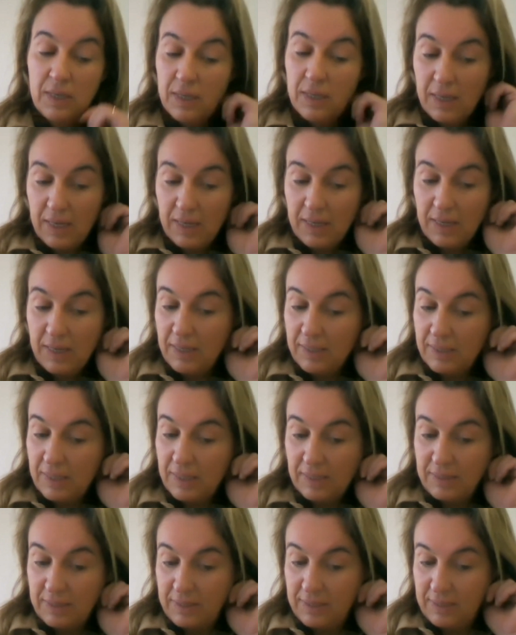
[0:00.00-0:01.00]

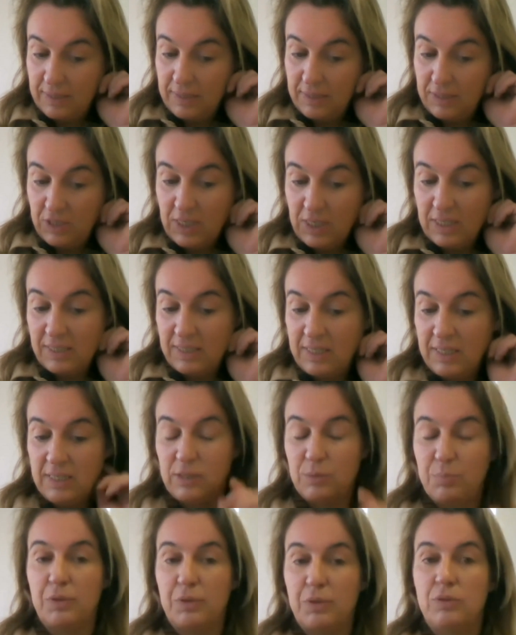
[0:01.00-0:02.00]
that just
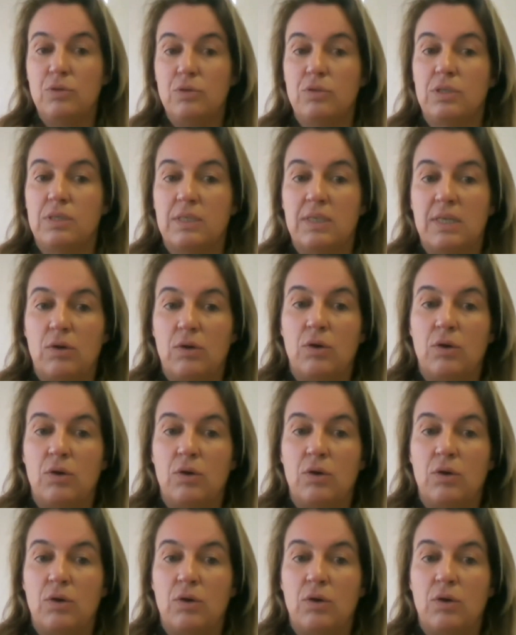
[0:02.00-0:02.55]
is produced